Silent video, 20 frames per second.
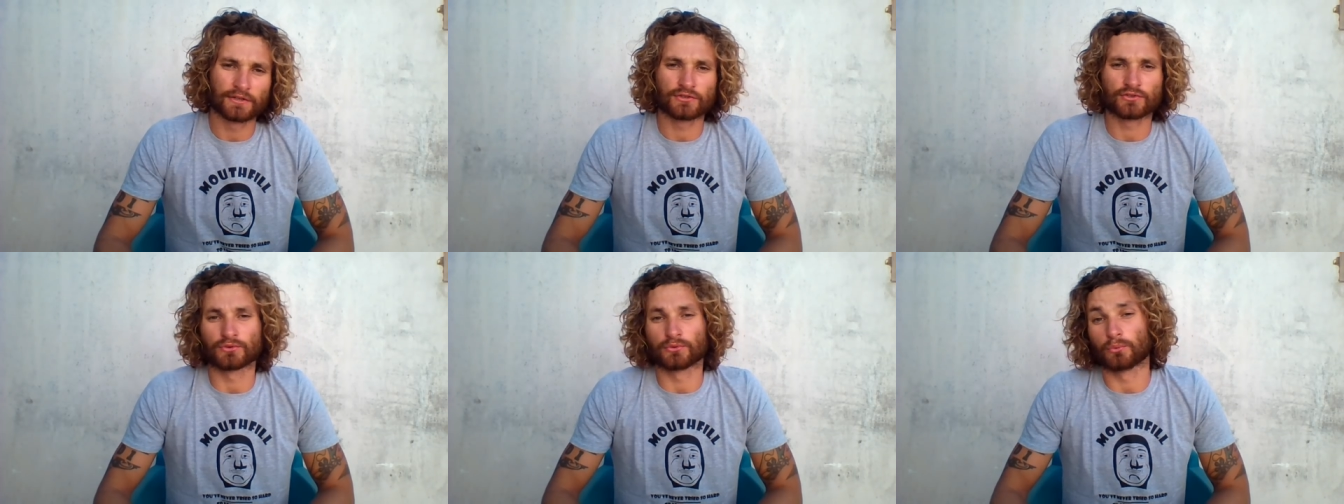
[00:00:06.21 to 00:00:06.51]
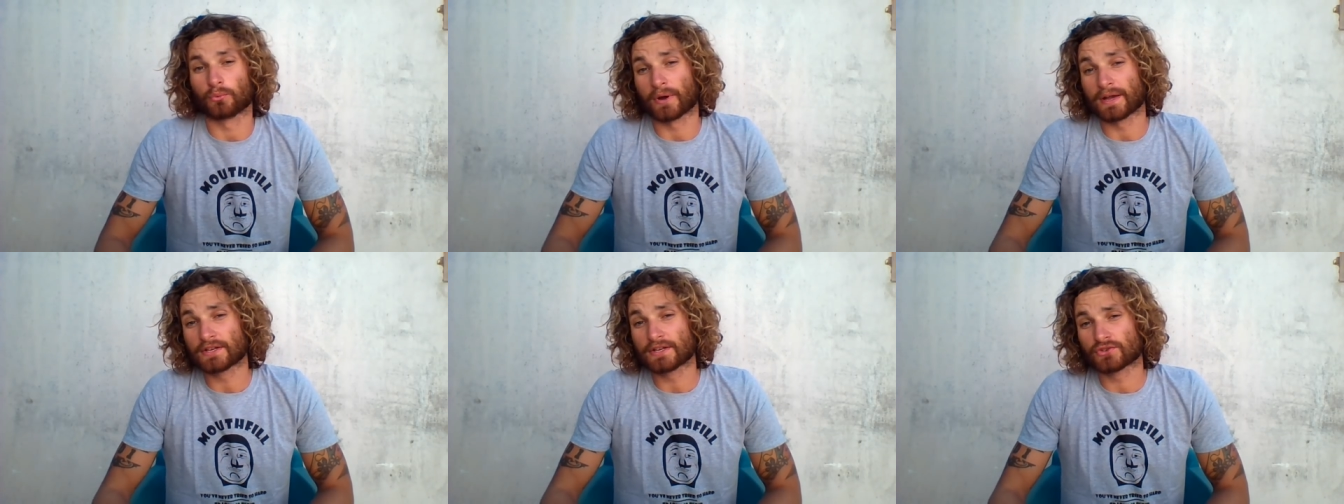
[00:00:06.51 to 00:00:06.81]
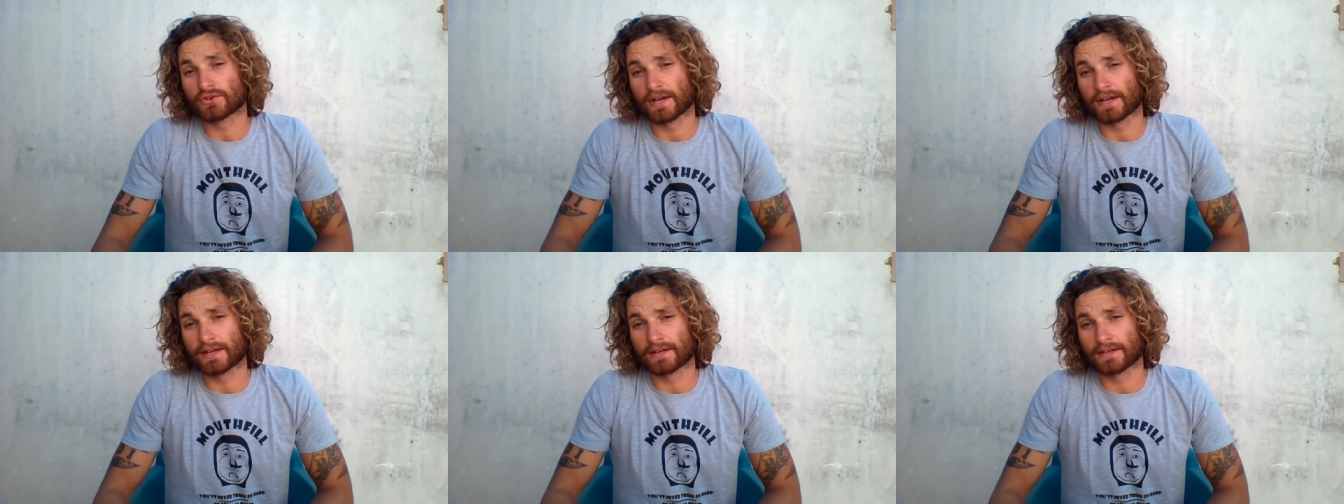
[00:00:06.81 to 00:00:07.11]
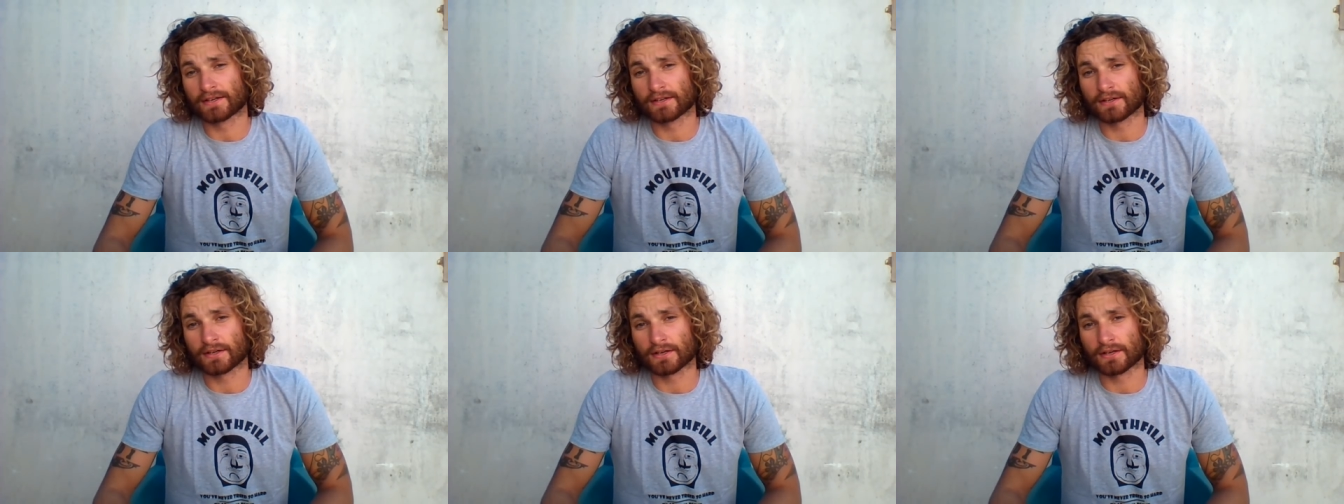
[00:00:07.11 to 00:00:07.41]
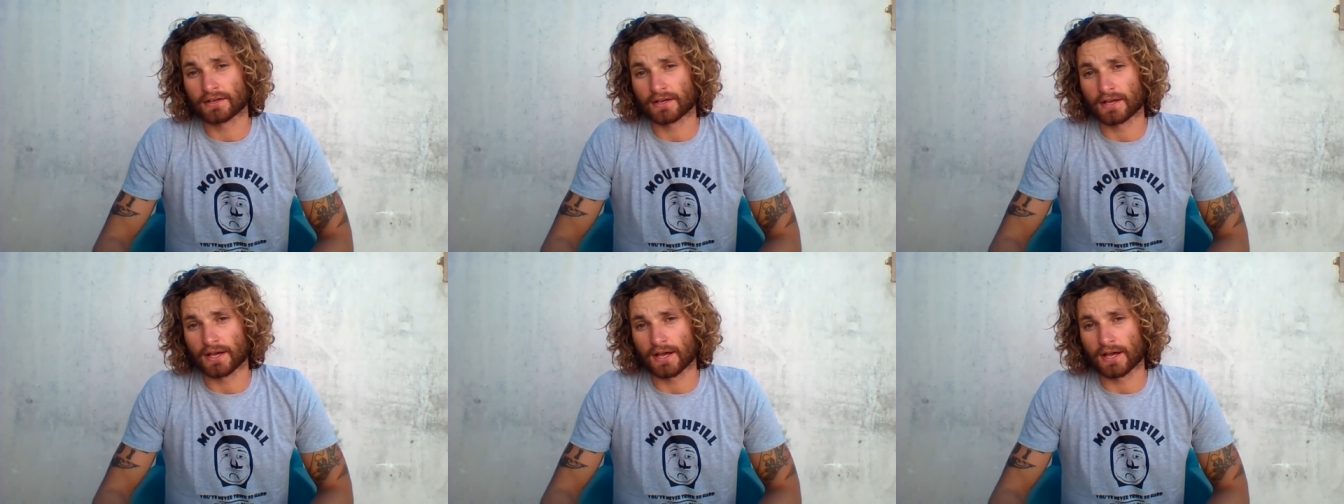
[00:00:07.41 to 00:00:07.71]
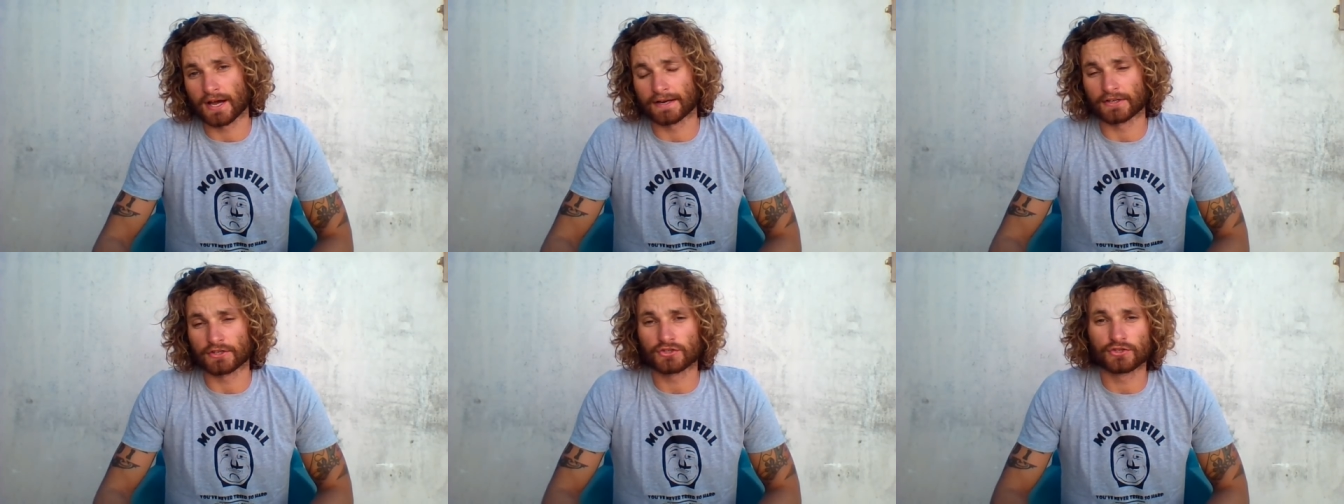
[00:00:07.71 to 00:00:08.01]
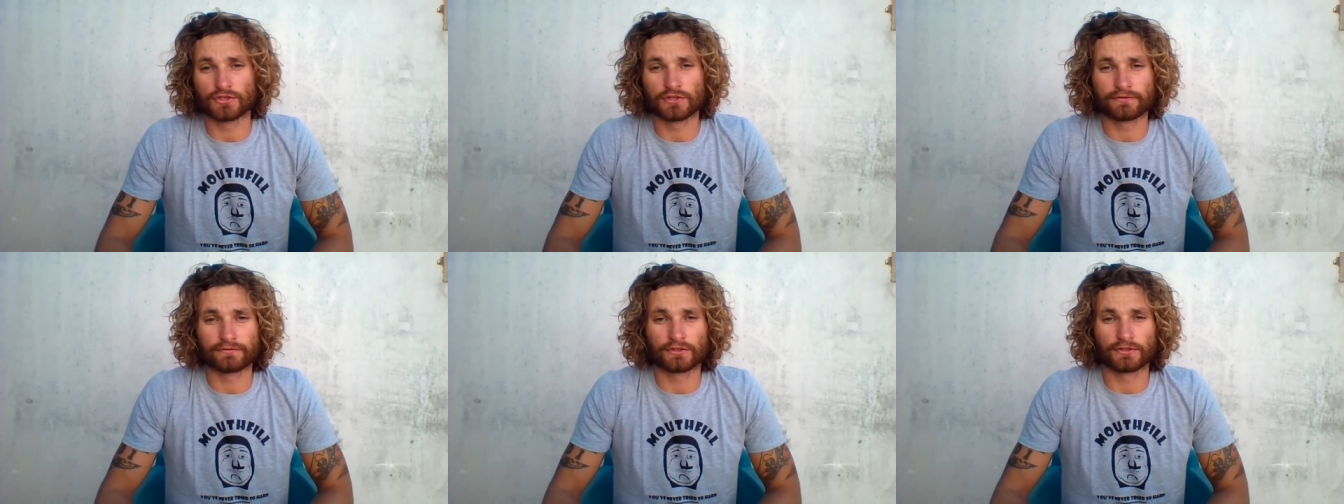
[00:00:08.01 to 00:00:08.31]
to weight training and its
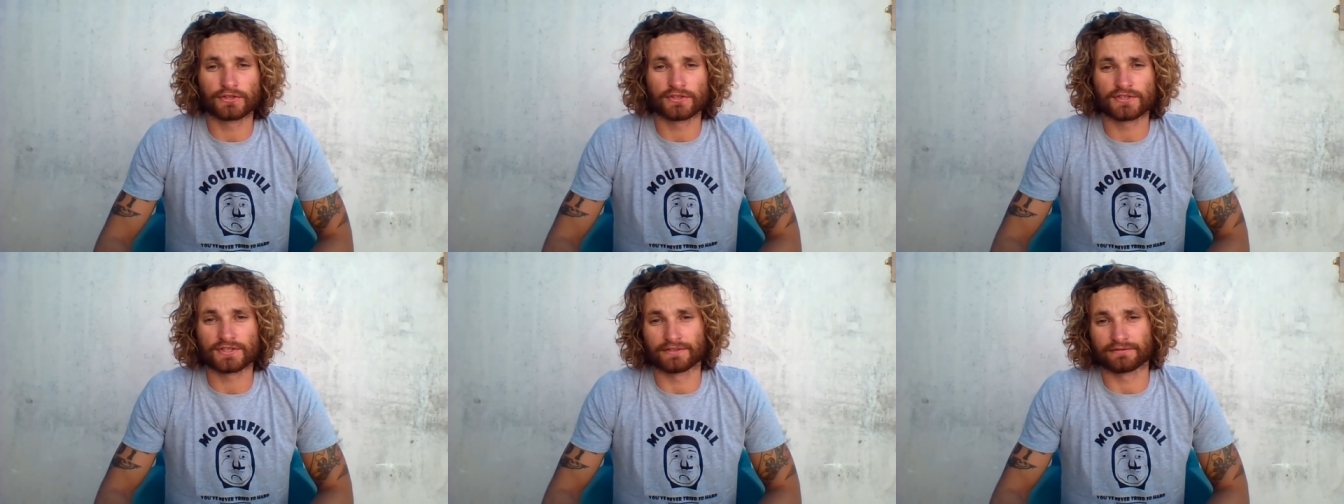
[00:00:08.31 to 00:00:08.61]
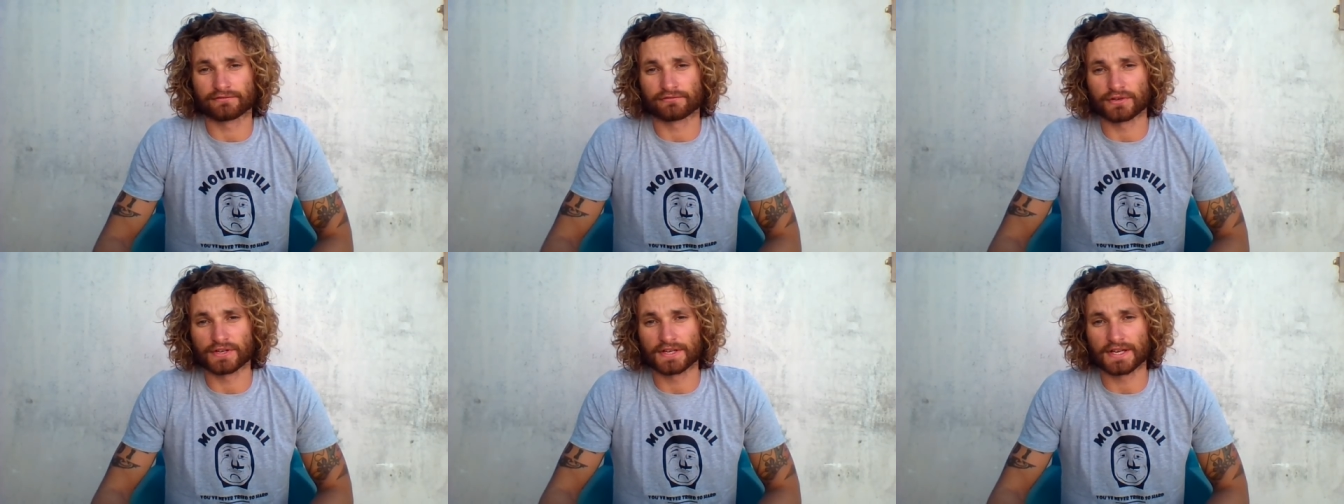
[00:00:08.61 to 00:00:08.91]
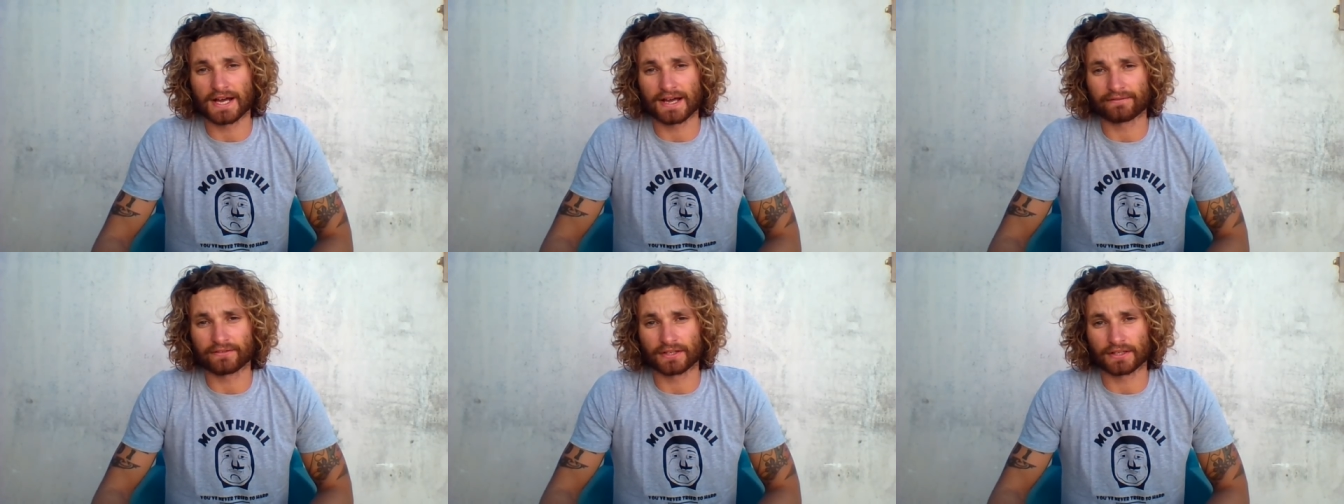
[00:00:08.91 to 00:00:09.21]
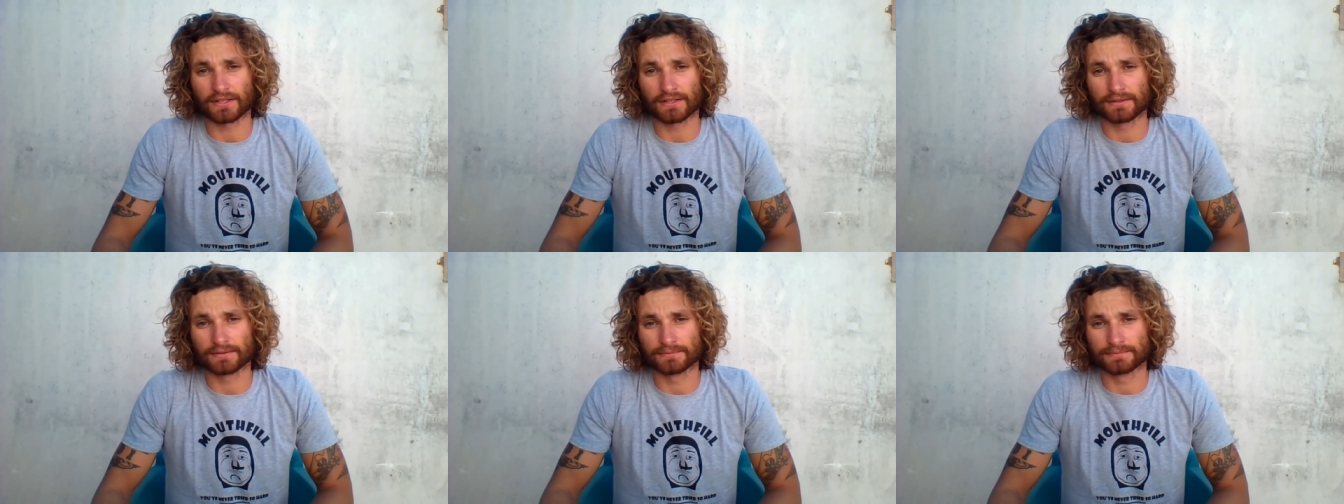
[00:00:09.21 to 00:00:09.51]
usefulness in freediving.